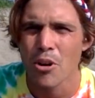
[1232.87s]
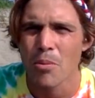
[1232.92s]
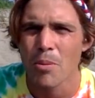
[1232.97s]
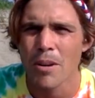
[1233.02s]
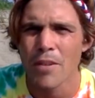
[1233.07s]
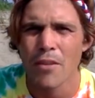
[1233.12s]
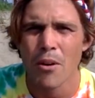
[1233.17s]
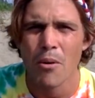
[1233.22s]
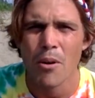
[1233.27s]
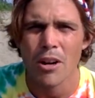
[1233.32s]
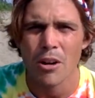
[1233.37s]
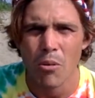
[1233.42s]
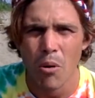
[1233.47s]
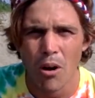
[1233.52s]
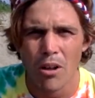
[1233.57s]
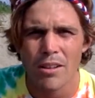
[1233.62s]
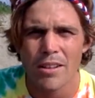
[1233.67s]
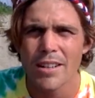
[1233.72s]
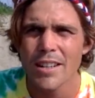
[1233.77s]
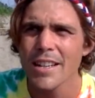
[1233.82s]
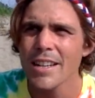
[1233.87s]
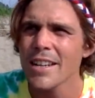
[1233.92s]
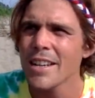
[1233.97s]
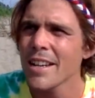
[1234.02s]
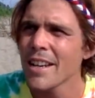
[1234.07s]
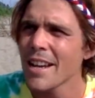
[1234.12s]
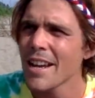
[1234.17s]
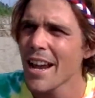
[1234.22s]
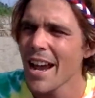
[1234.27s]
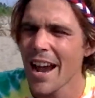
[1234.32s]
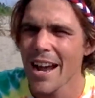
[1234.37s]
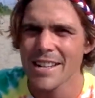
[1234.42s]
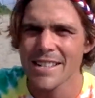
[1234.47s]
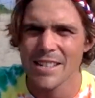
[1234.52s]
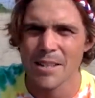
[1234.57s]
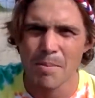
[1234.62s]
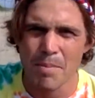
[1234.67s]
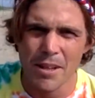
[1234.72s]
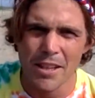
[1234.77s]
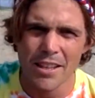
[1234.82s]
But if I want quality and
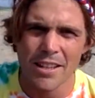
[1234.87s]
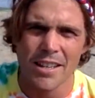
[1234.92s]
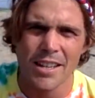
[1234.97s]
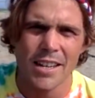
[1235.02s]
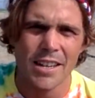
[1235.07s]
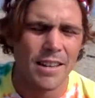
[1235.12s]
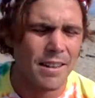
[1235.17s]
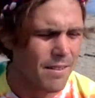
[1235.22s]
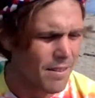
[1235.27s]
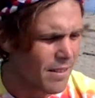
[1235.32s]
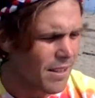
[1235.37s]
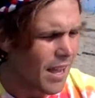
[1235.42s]
stability,